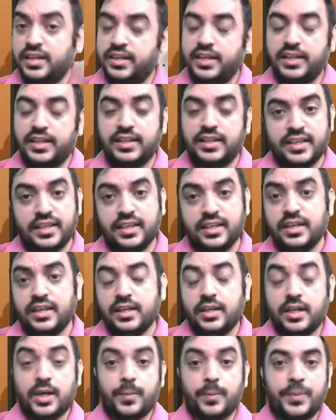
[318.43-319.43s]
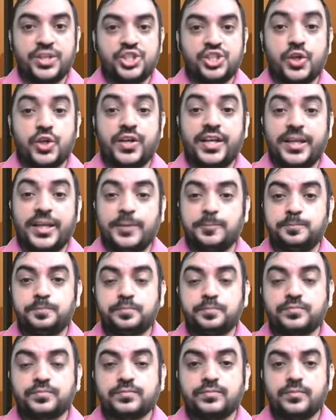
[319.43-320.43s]
till the uh, maturity.
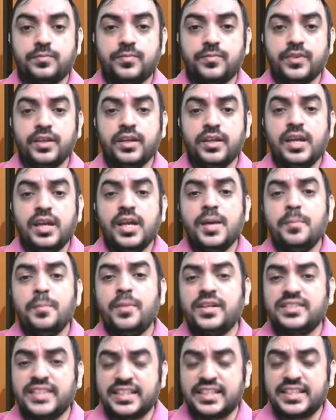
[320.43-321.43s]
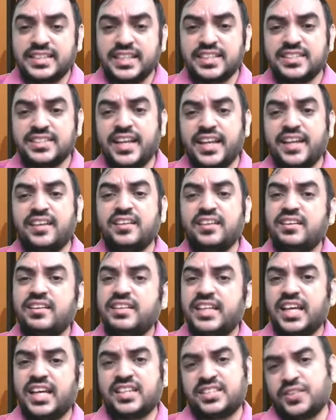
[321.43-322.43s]
But six years later,
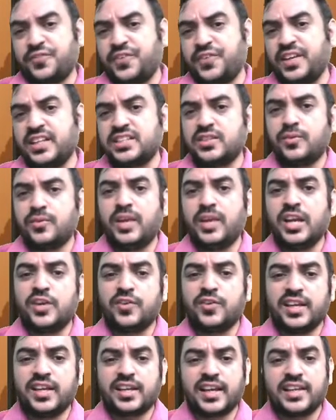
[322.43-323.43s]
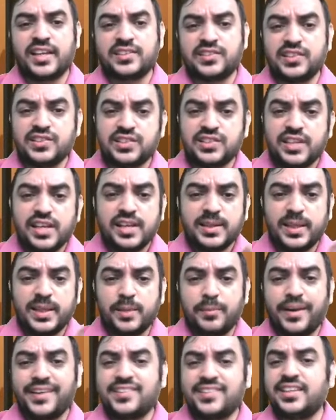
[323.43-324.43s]
they are suffering some liquidity crisis. They
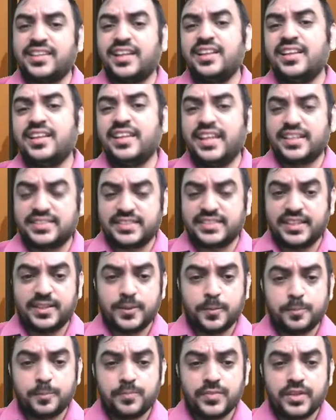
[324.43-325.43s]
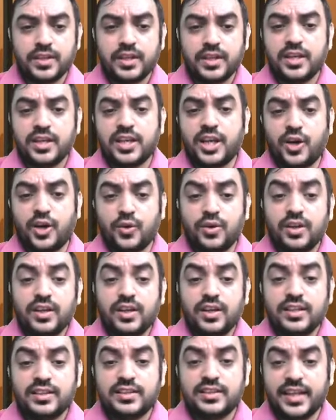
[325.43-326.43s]
might sell the asset. Now,
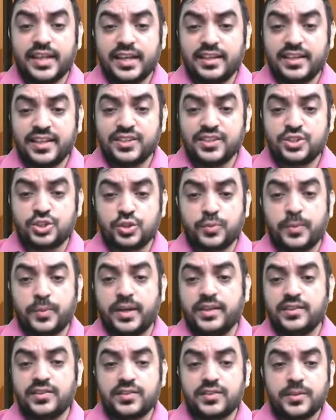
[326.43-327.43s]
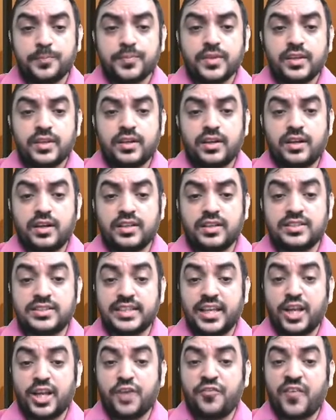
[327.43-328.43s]
debt instruments, uh,
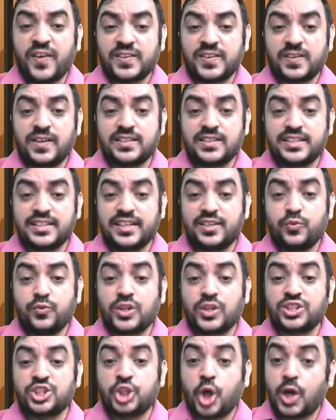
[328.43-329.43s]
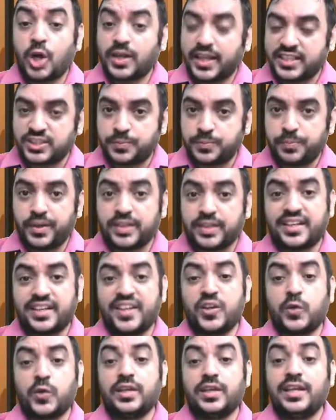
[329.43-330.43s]
sale of financial asset was not
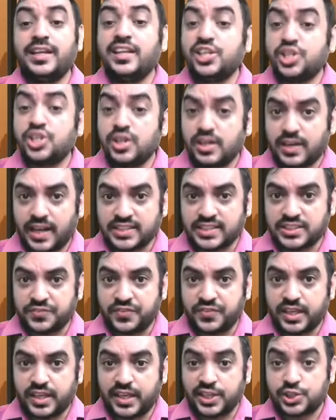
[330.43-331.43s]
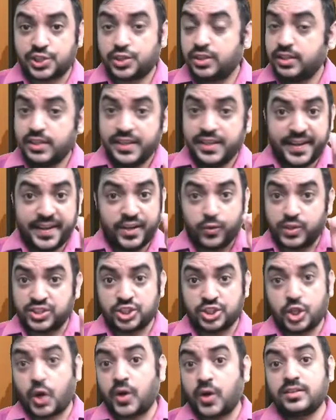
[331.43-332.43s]
expected on initial classification. It
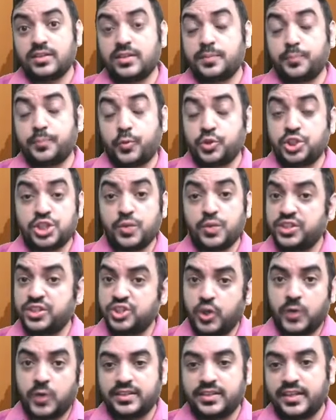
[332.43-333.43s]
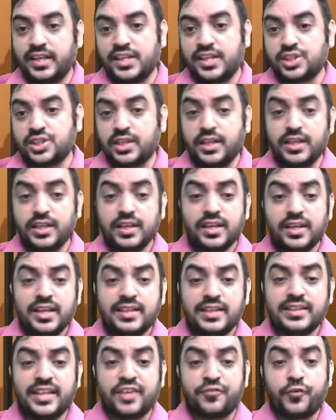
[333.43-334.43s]
was not, position was not there initially,
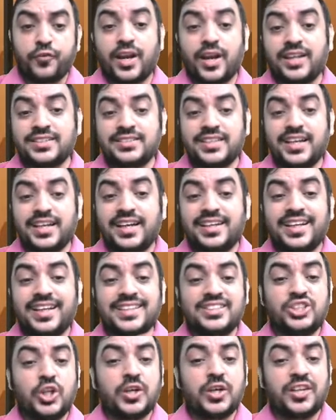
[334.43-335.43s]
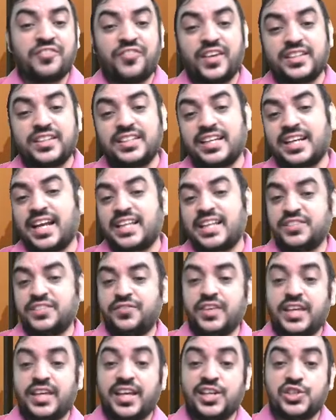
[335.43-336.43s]
therefore as uh, does not affect the
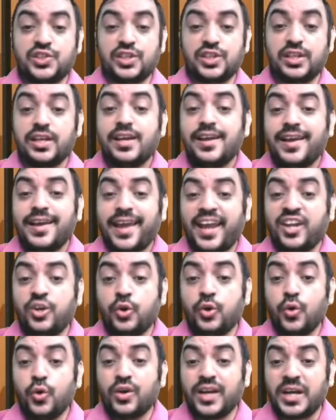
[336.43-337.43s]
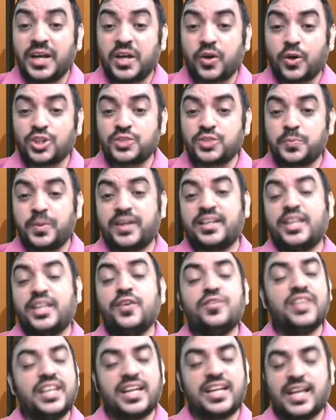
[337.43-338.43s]
classification and no
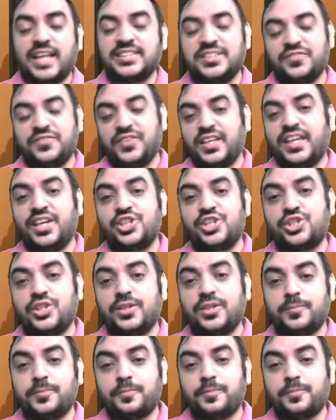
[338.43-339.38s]
retrospective reclassification